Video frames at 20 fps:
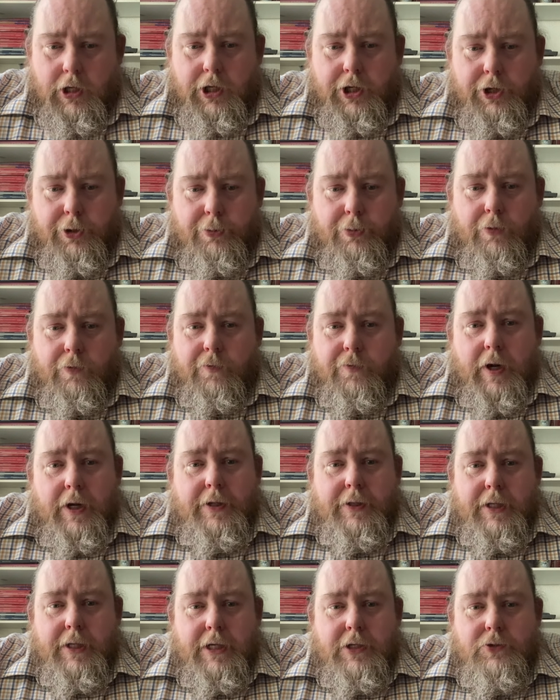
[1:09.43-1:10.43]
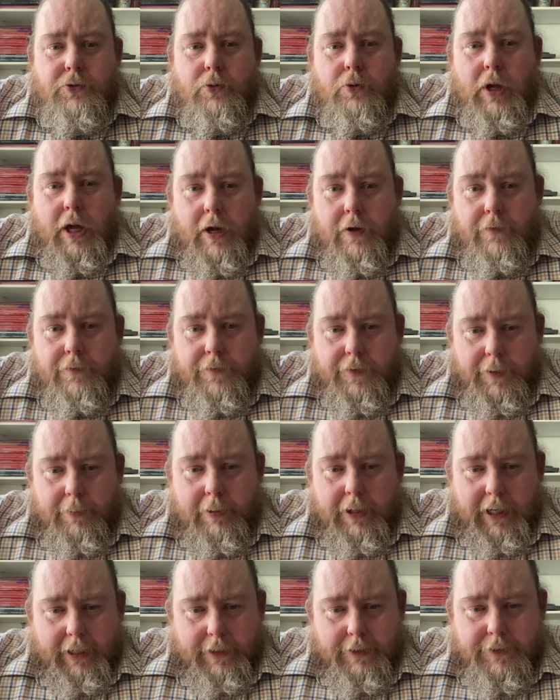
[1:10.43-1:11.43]
You will find these all over the
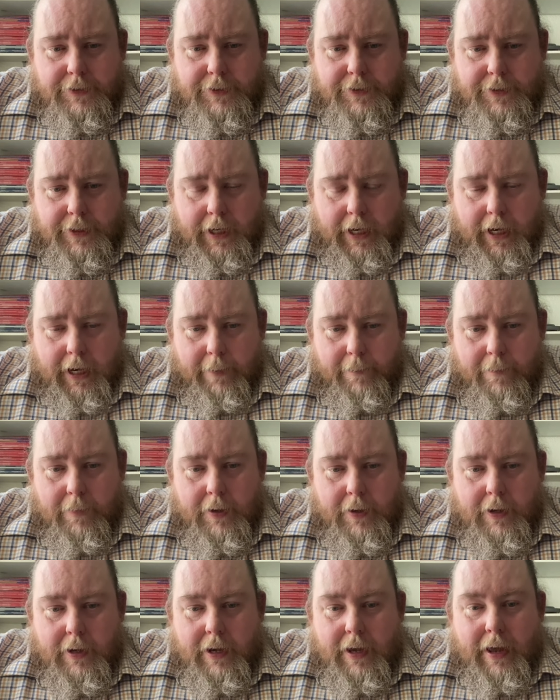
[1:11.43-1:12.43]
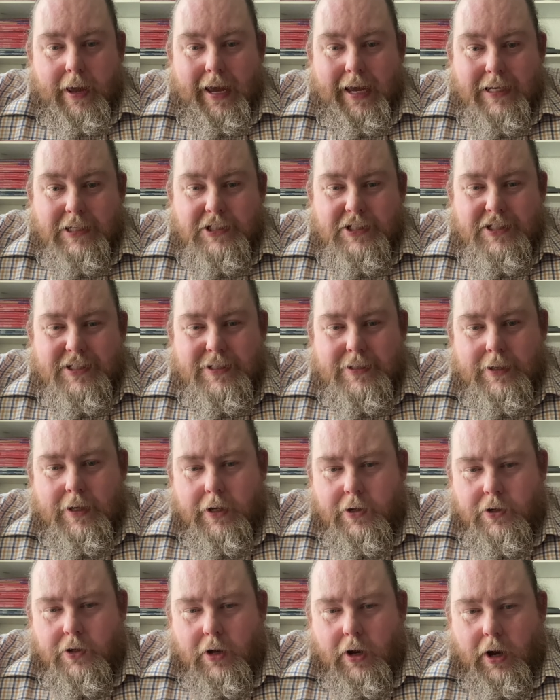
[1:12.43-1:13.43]
place. It's,
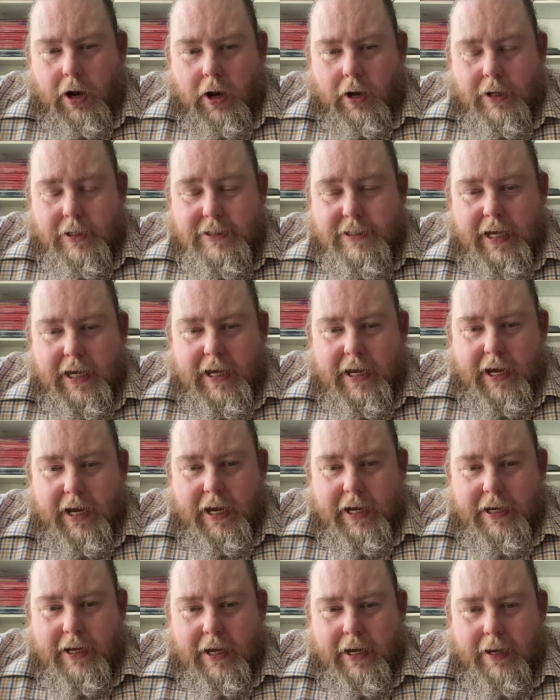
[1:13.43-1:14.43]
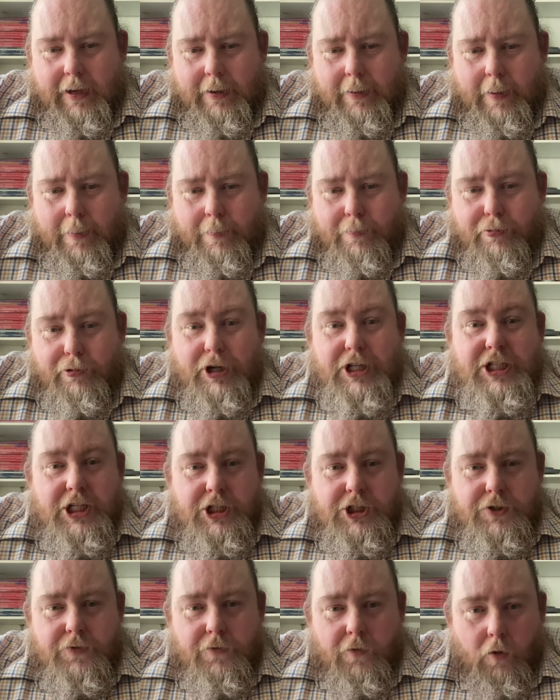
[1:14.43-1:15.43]
I say, a
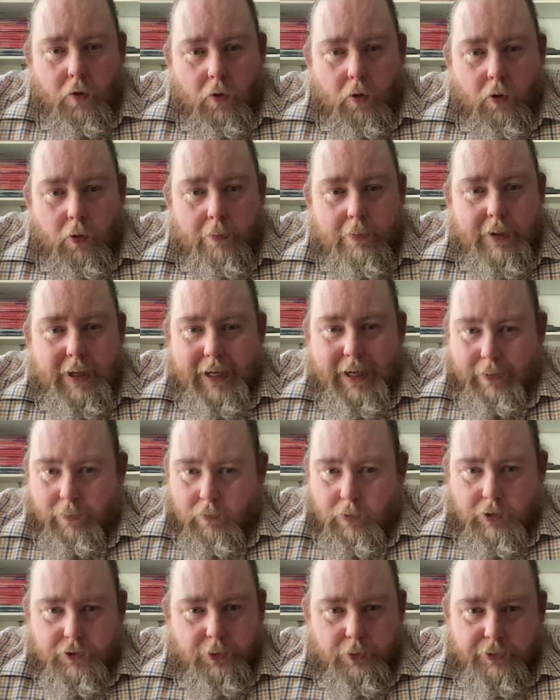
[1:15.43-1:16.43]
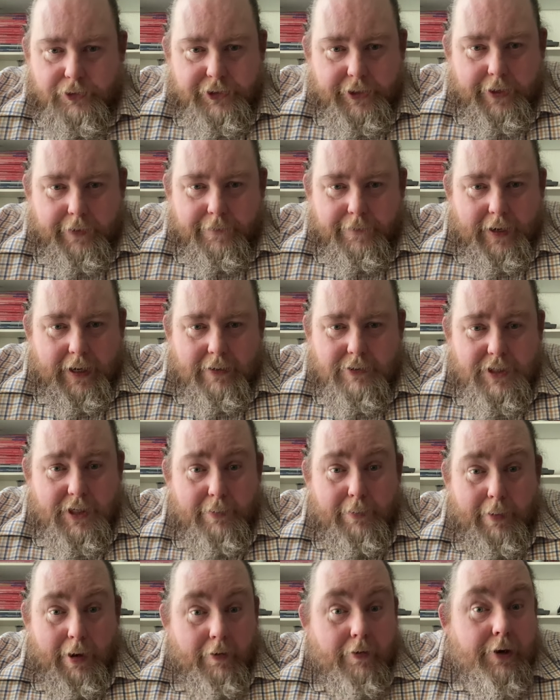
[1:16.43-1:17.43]
British form. It was also found in
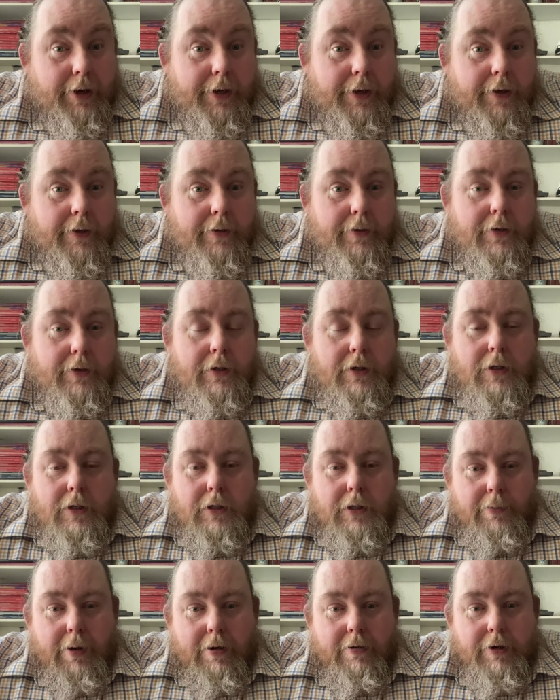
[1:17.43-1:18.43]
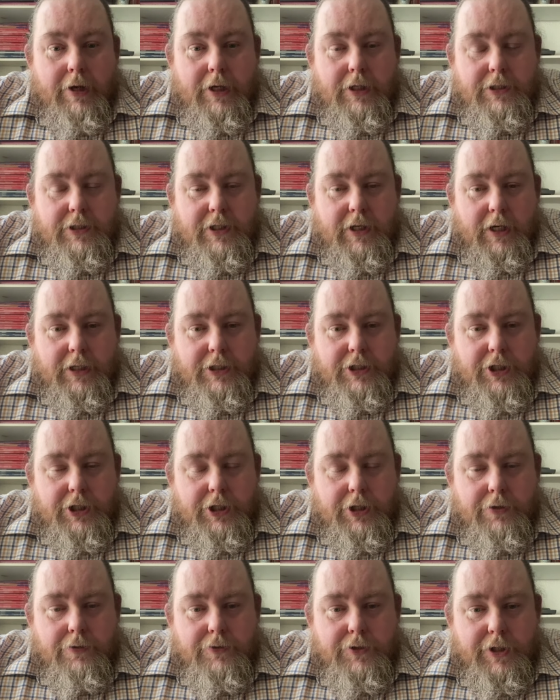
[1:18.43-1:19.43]
America. The Americans like to
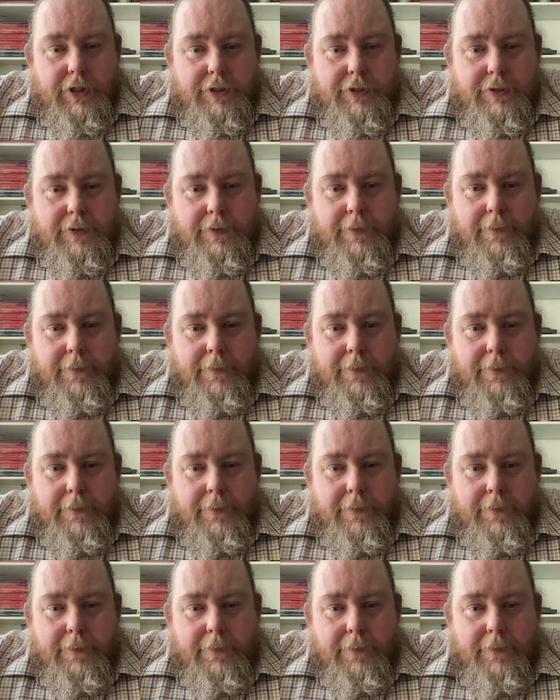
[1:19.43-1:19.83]
use it.